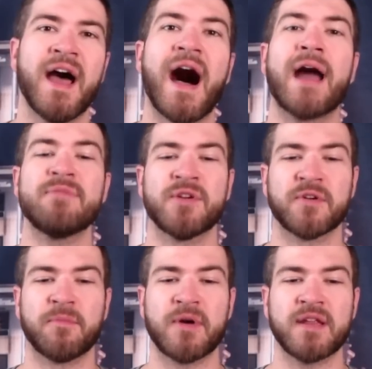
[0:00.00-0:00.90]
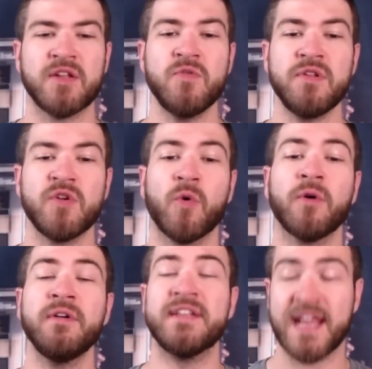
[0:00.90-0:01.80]
I'm here to bring you
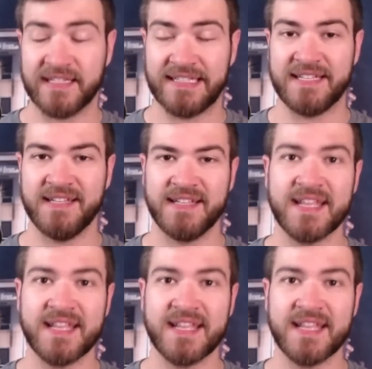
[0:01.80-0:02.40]
your daily,